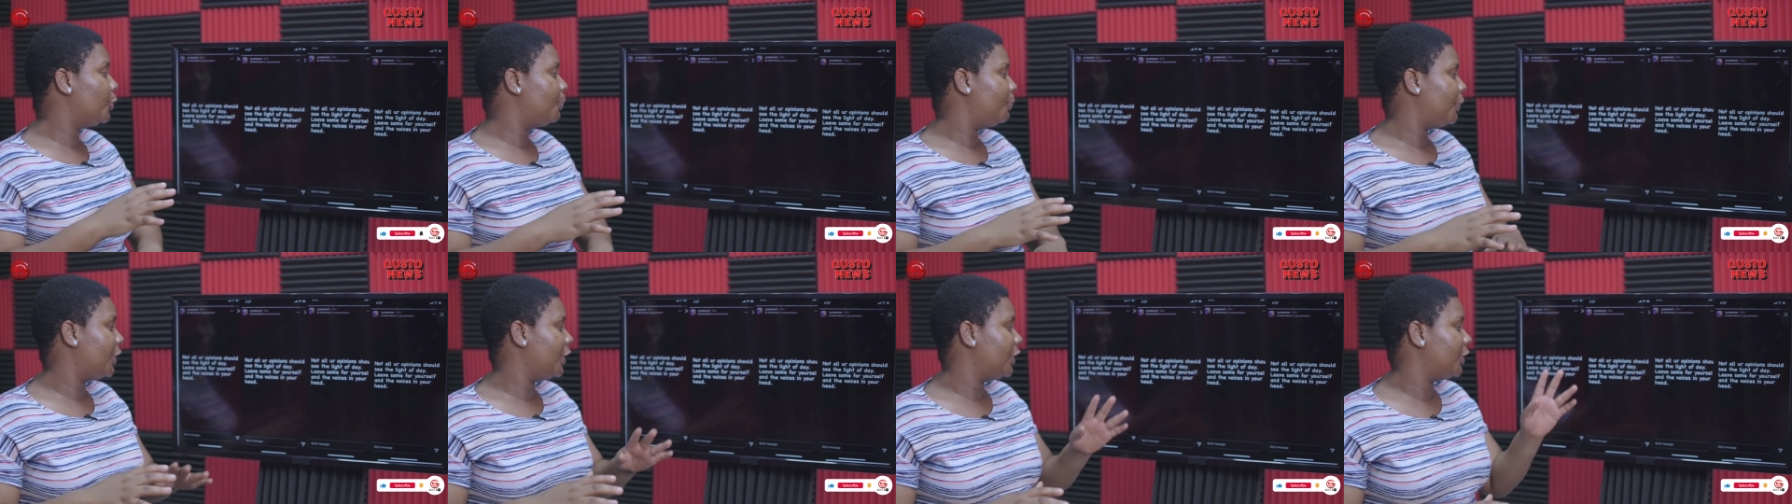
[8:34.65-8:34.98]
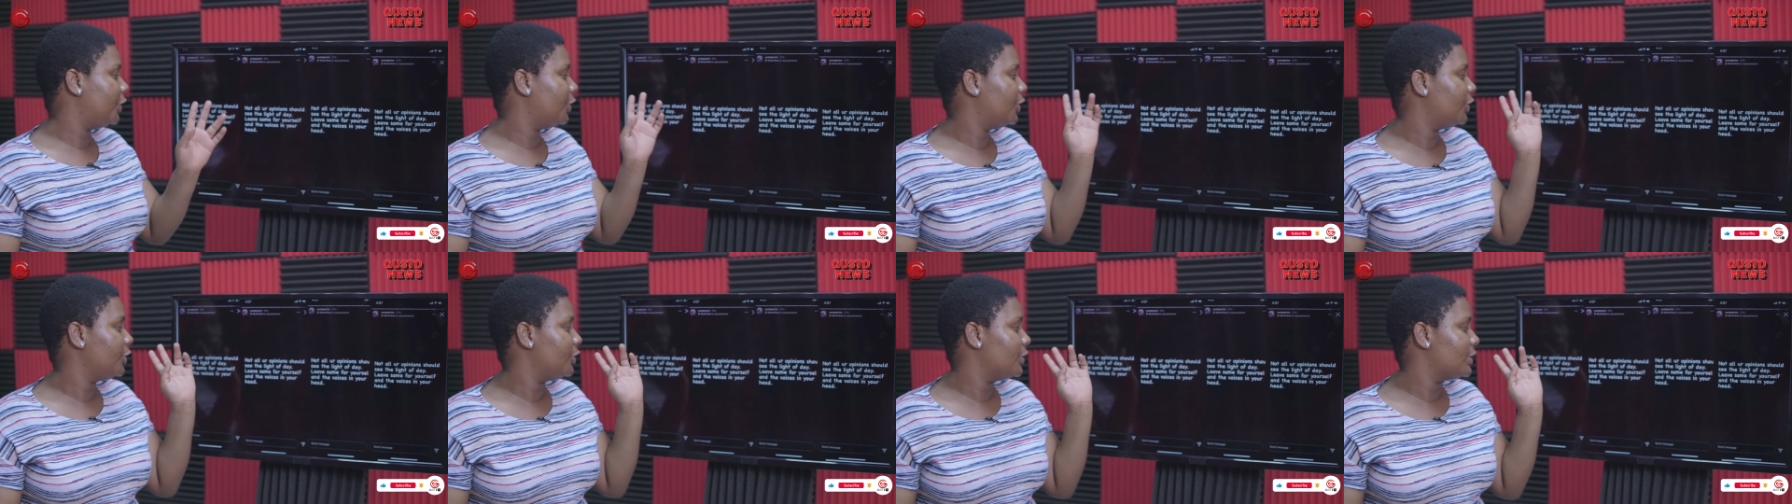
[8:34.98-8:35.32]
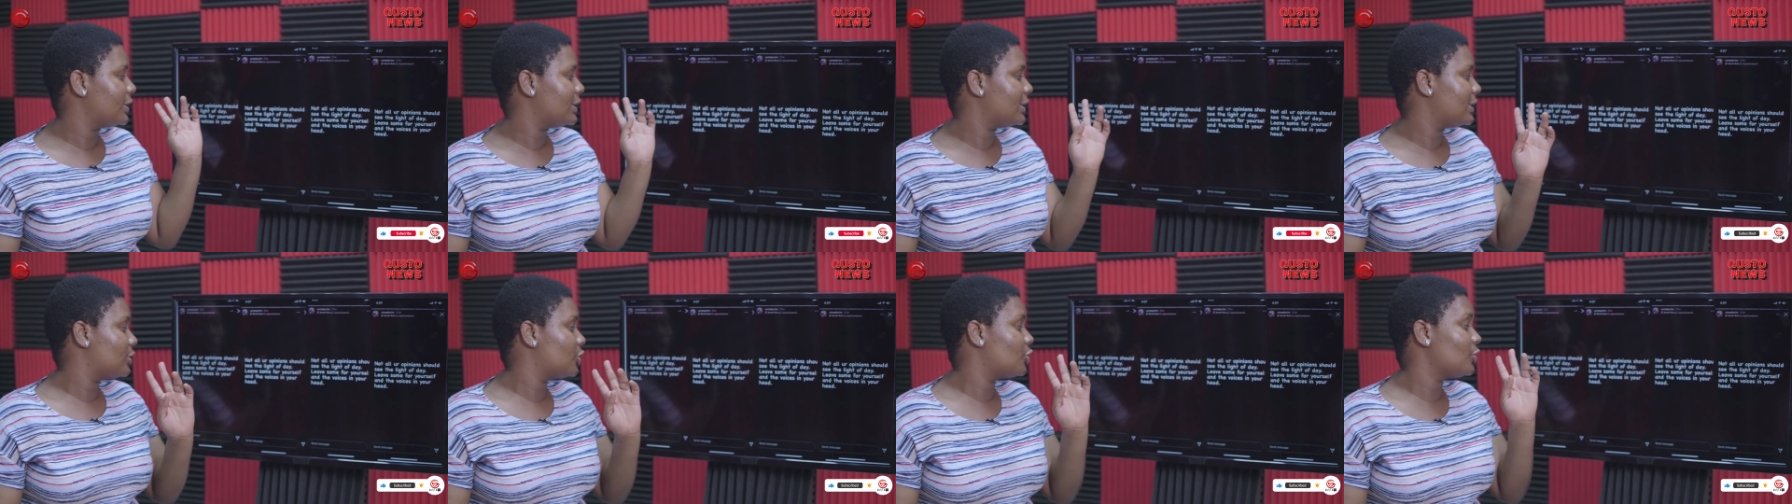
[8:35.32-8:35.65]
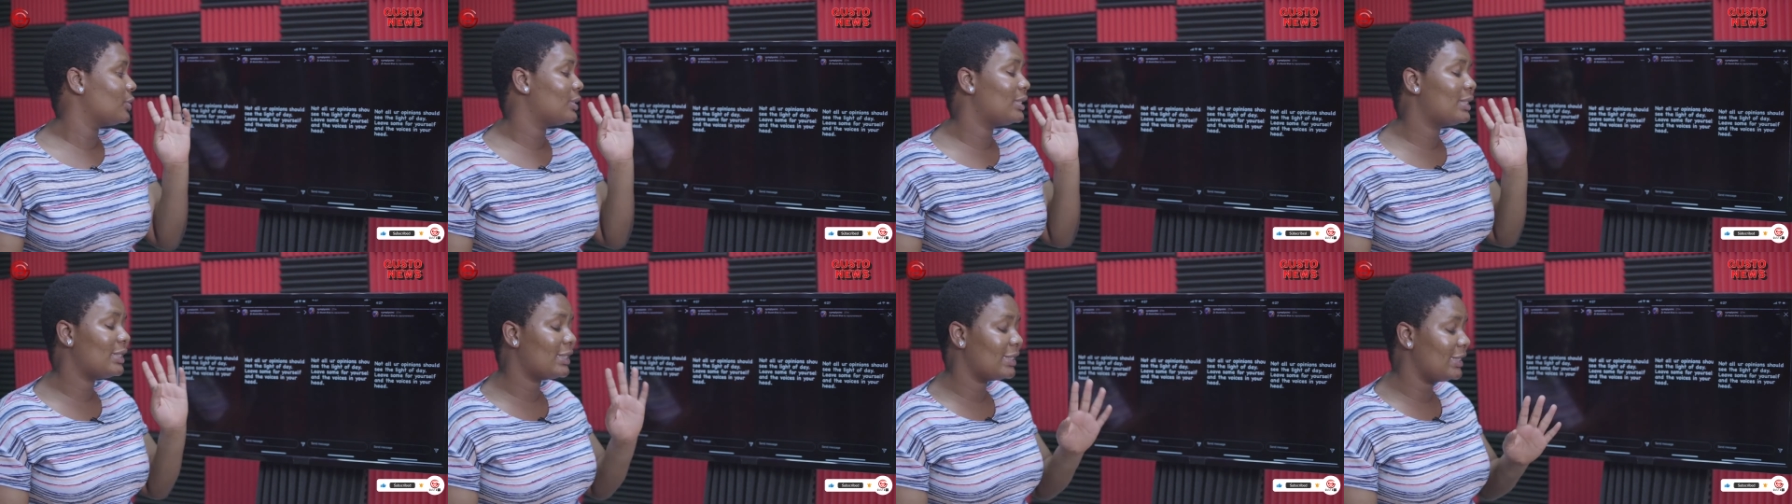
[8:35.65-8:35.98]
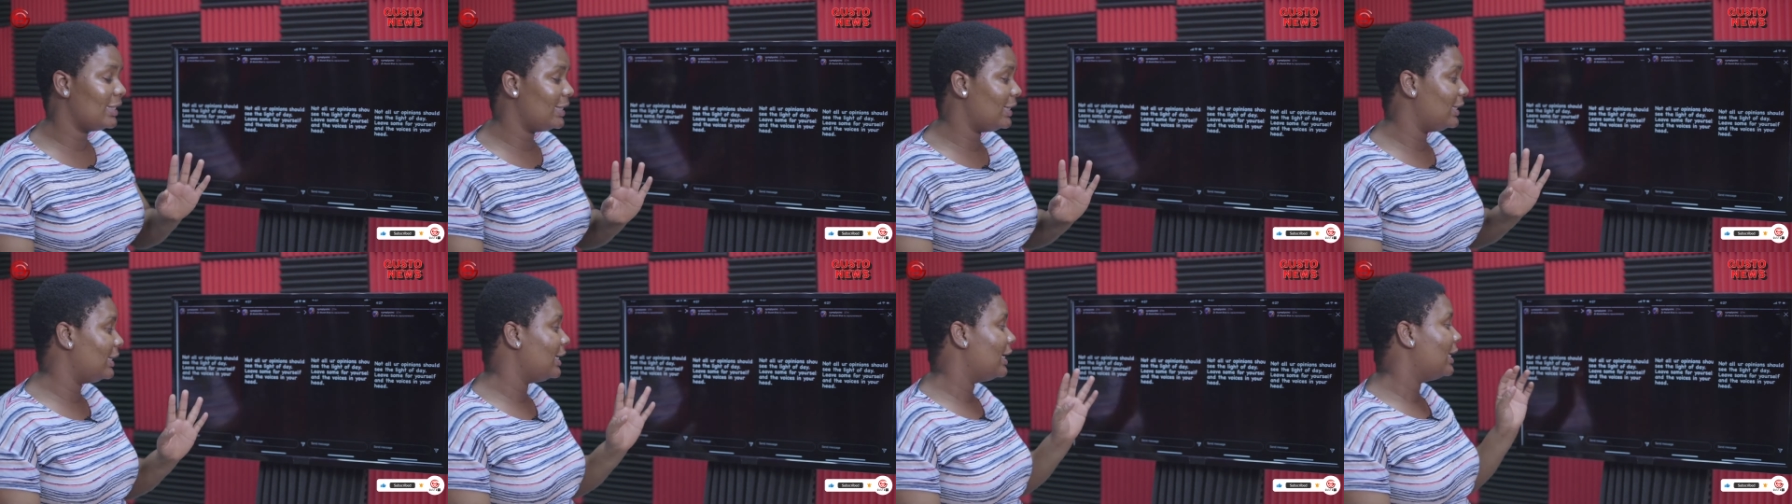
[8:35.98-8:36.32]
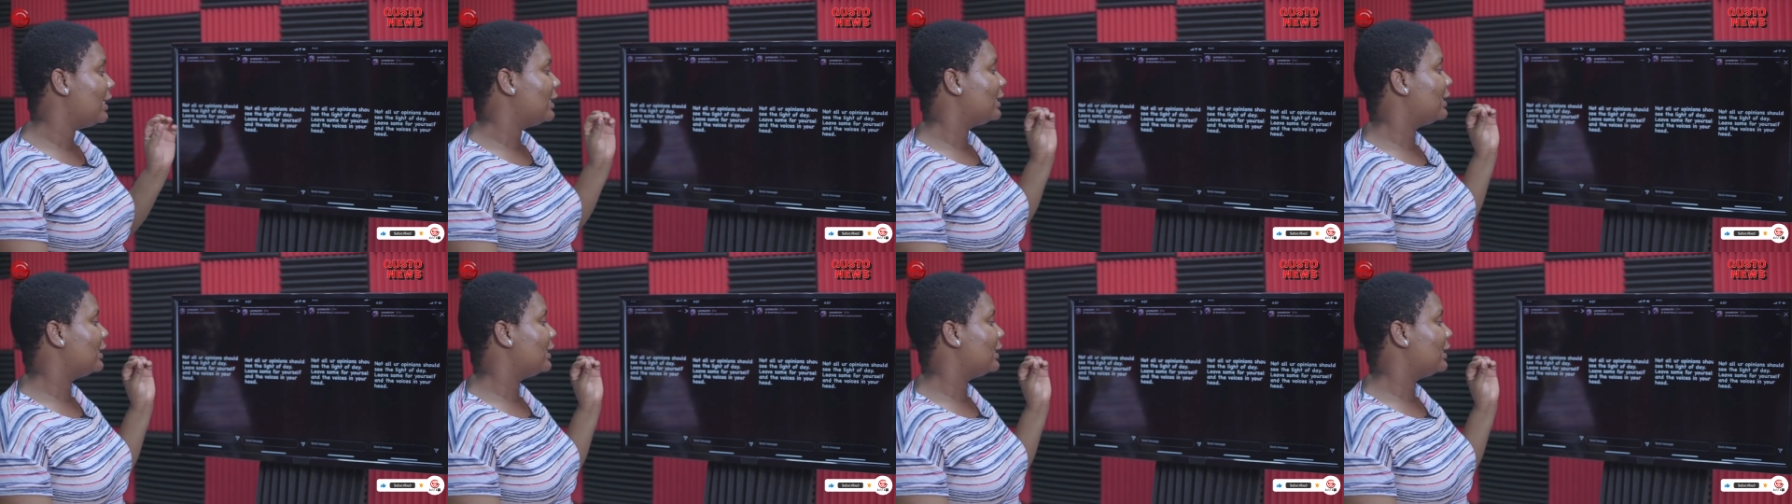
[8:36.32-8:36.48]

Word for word: opinion you should see